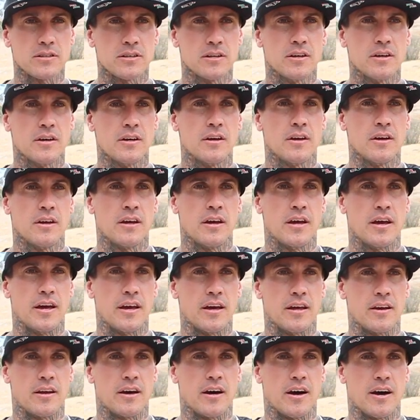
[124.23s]
Mm-hmm.
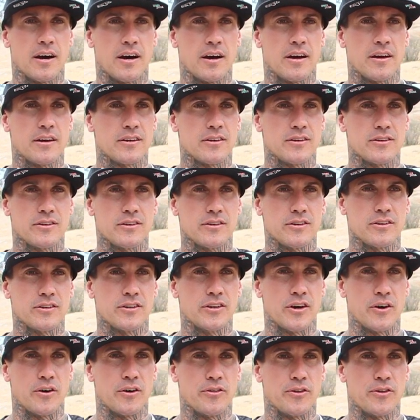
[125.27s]
And, uh, you know,